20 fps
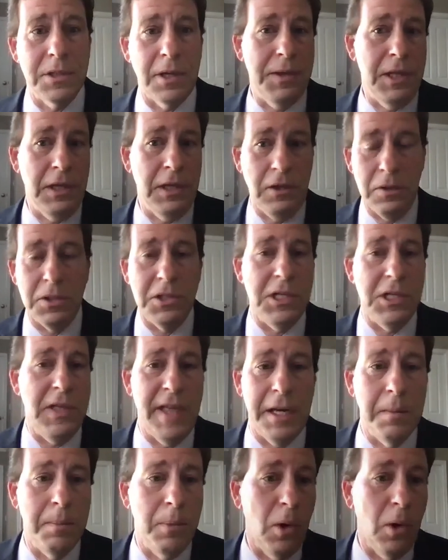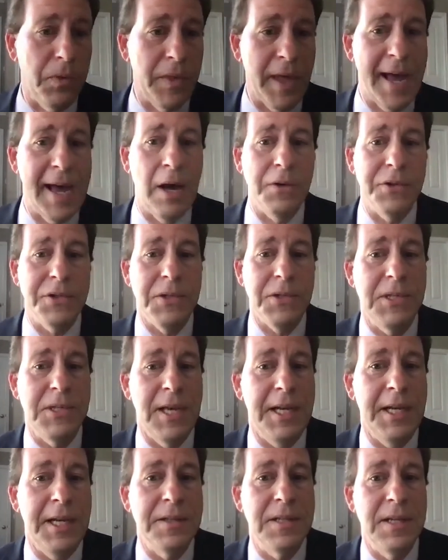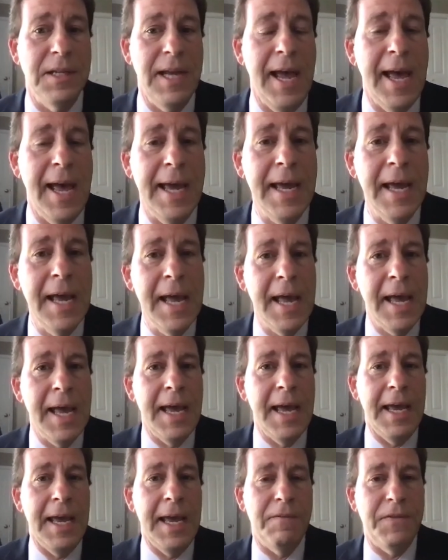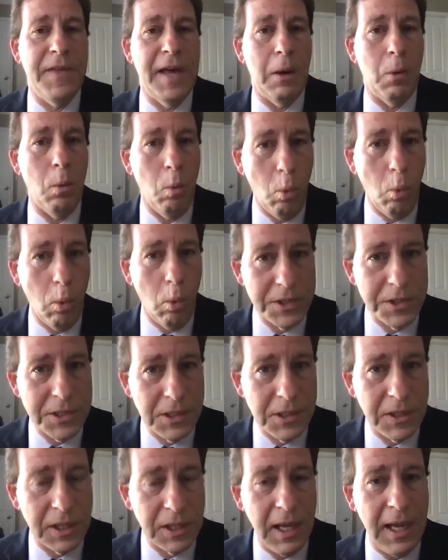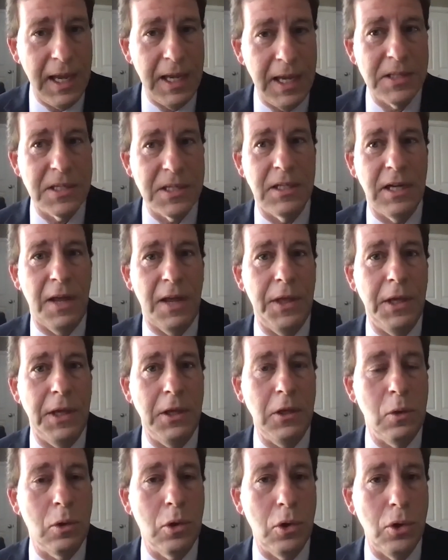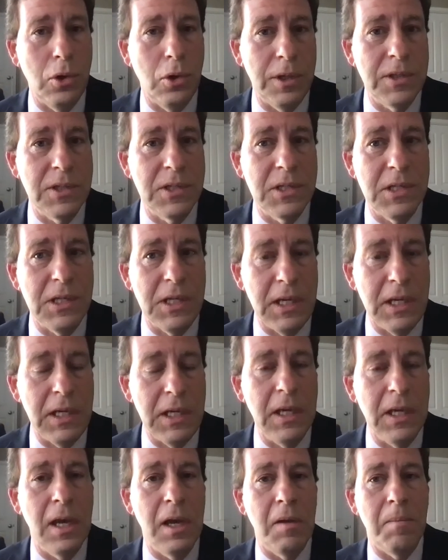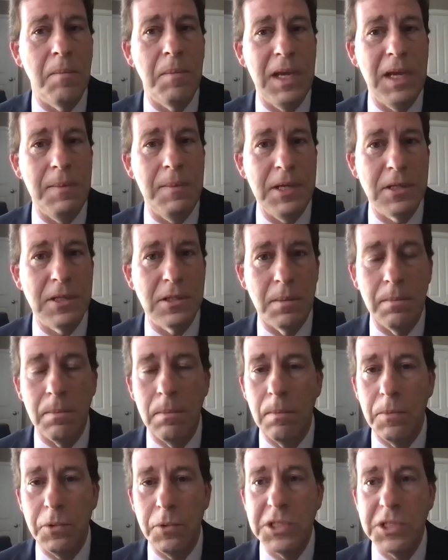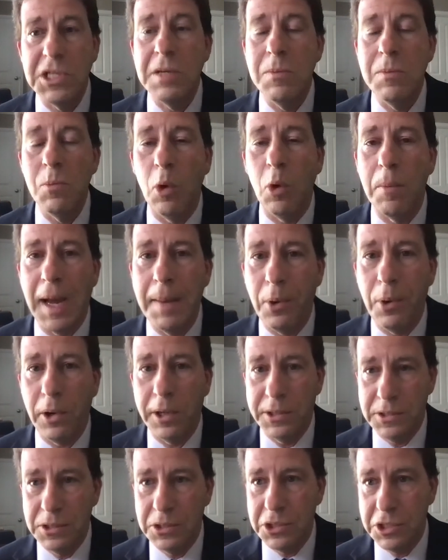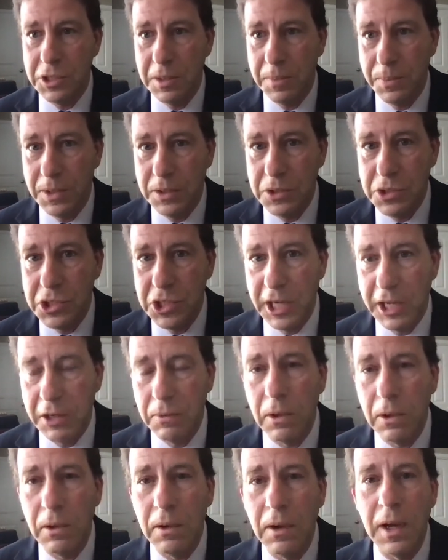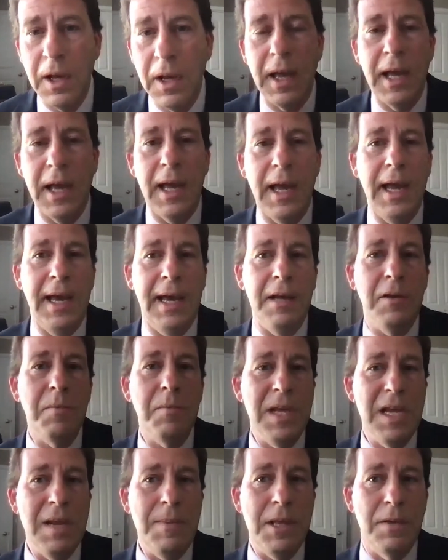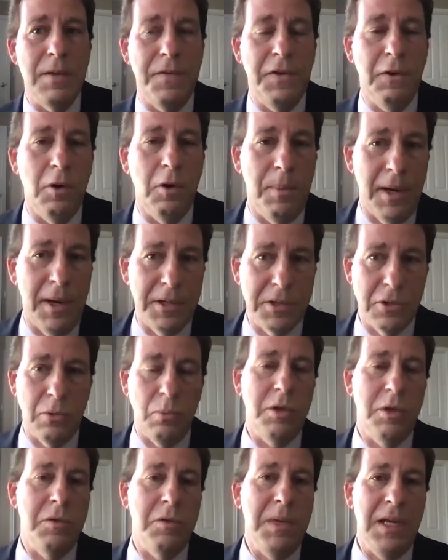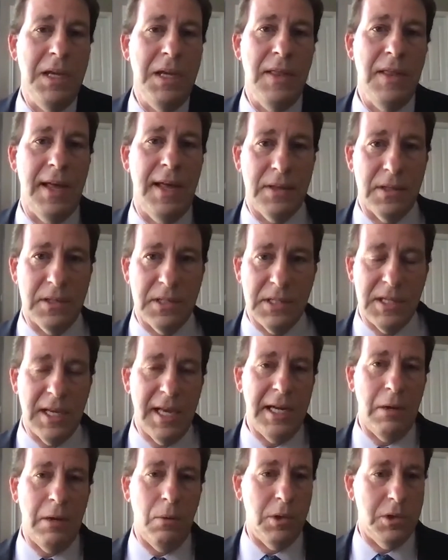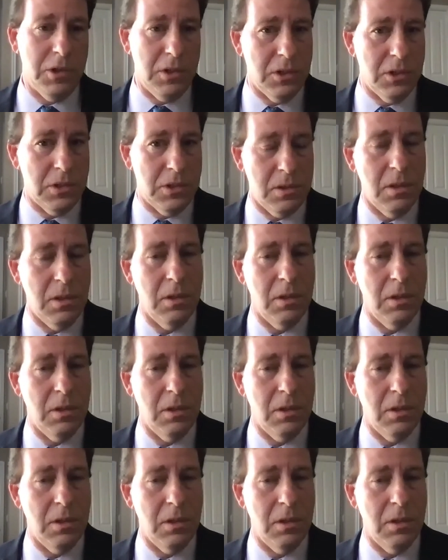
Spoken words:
I think you see that in both the House and Senate today. If that wasn't the case, then I think you could see you'd see more bipartisanship in general. And maybe the filibuster would mean that the Senate, which is